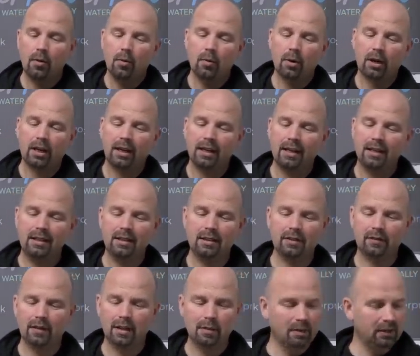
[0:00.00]
we're kind
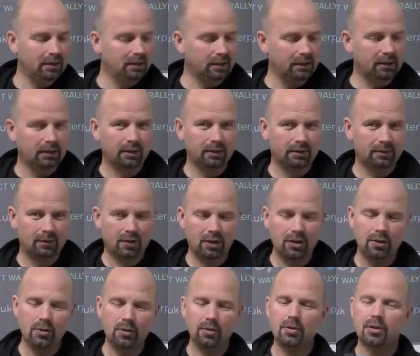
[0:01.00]
of limited to
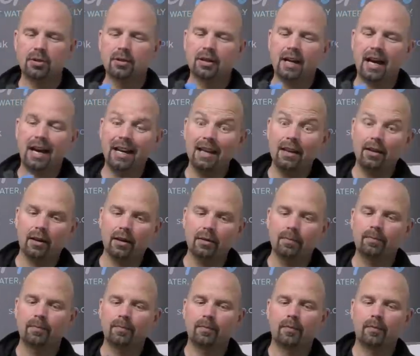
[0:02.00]
using either